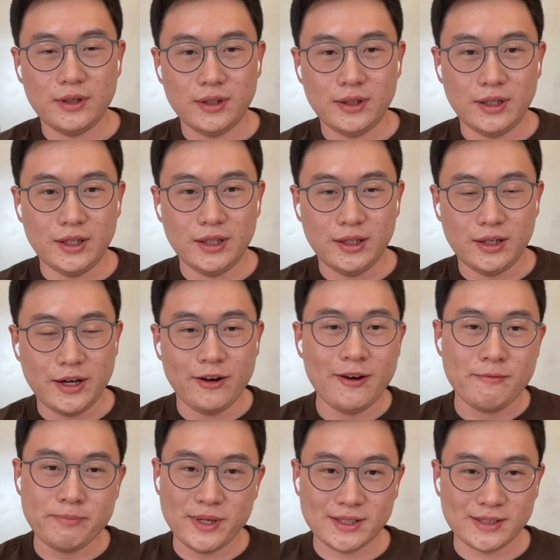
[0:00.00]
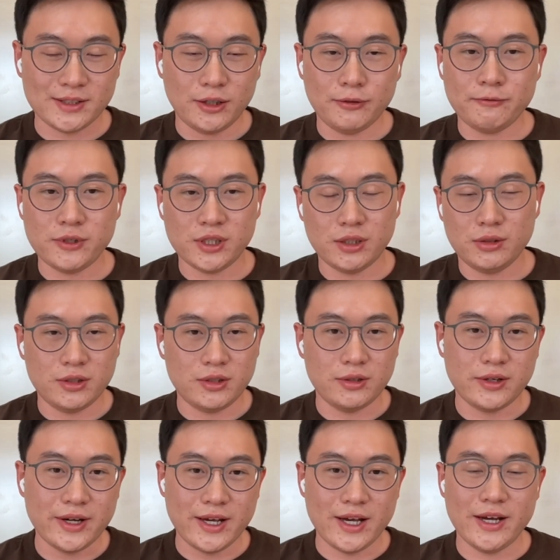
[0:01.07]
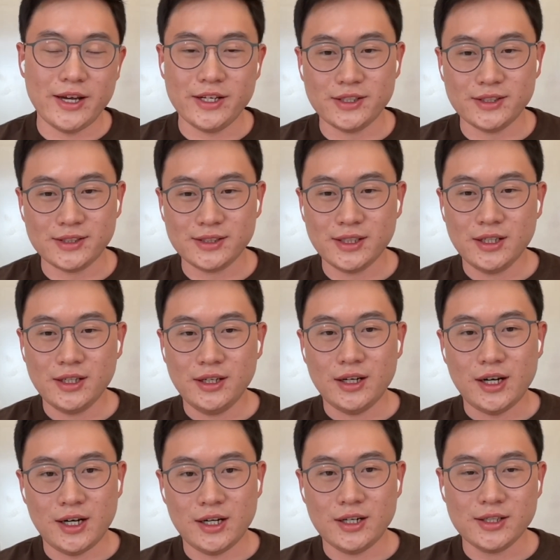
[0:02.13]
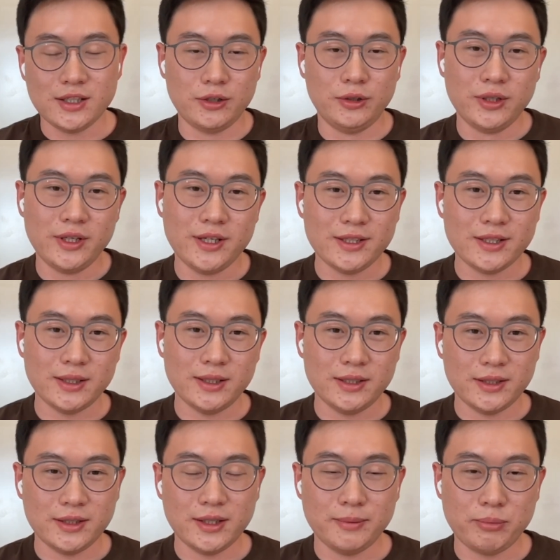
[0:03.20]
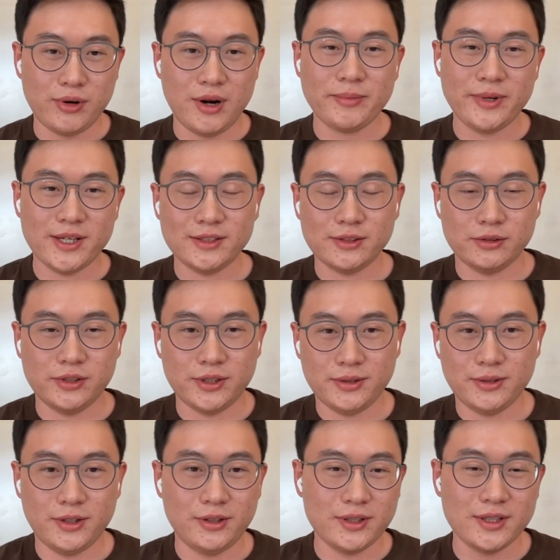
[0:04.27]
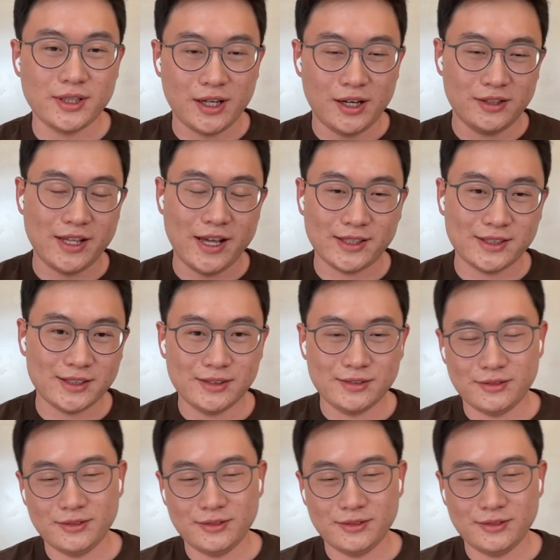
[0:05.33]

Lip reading: LLM-based software or AI agents are encoded in the prompt history or in the context.